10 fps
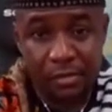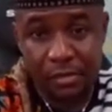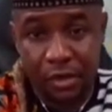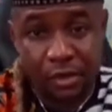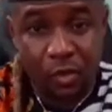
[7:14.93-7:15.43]

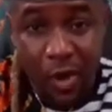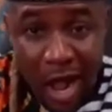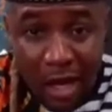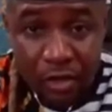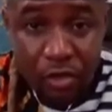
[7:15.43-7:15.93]
Because
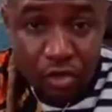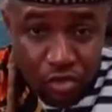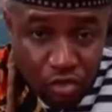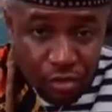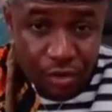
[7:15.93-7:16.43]
1,
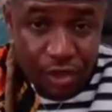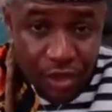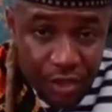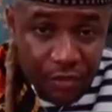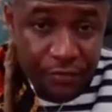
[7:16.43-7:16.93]
2,
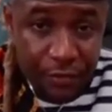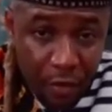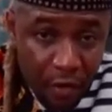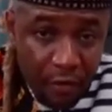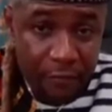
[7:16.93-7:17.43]
3,
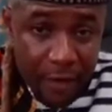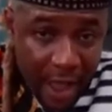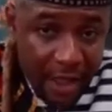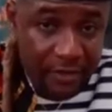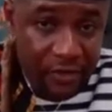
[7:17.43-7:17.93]
4,
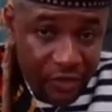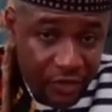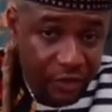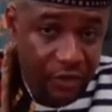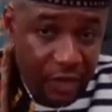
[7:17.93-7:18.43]
5,
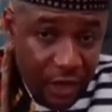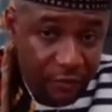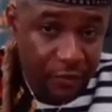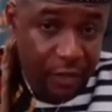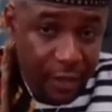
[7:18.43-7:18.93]
6,
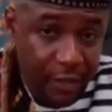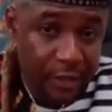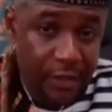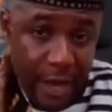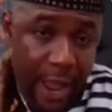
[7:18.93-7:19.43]
7,
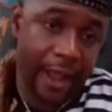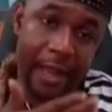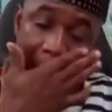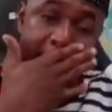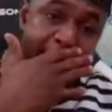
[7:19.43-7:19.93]
8, 9.
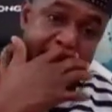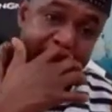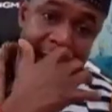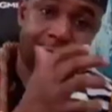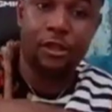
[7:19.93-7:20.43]
And
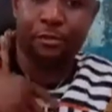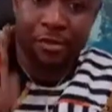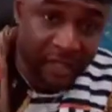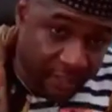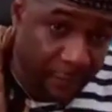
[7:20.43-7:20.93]
9 times now you
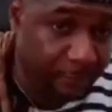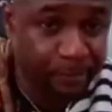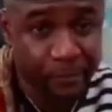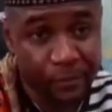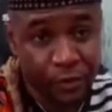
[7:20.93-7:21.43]
press on.
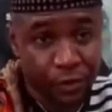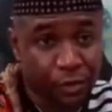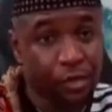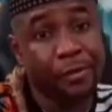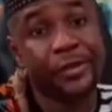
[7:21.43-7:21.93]

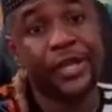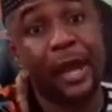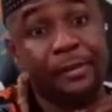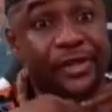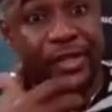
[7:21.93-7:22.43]
So don't be
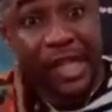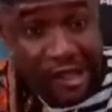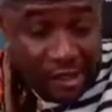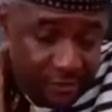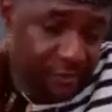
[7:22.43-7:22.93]
saying a
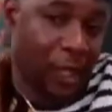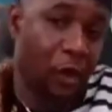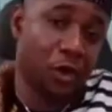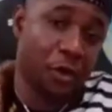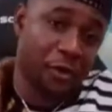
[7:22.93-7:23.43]
mistake.
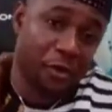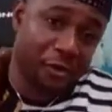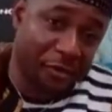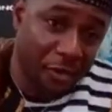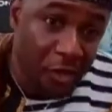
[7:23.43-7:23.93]
Oh
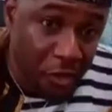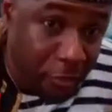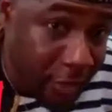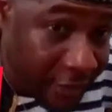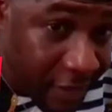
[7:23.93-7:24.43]
God.
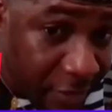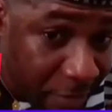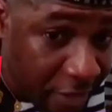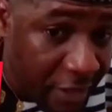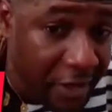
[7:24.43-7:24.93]
Hope you understand it,
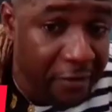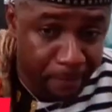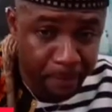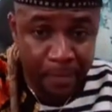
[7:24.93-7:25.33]
man.